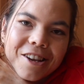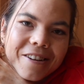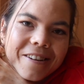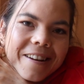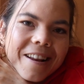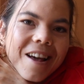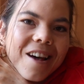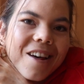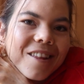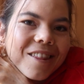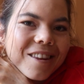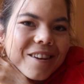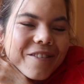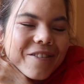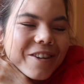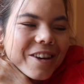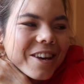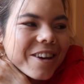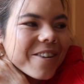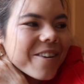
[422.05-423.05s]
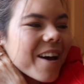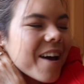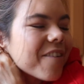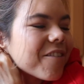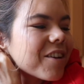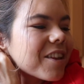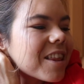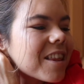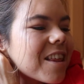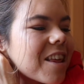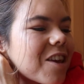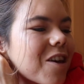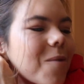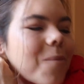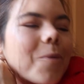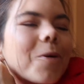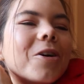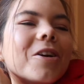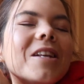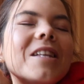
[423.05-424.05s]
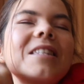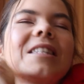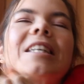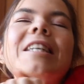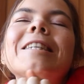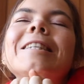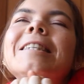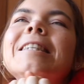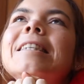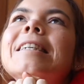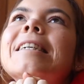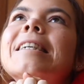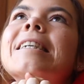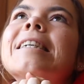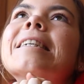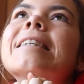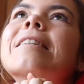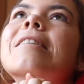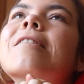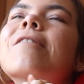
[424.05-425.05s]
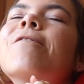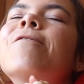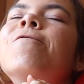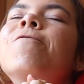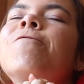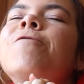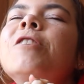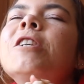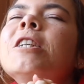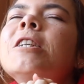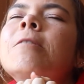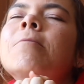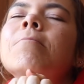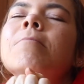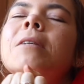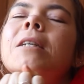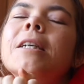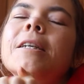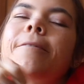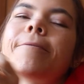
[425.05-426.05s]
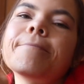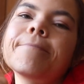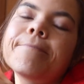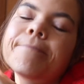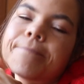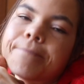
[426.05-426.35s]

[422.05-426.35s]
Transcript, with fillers: good and healthy for you. Everything that your body's like, yes, feed me.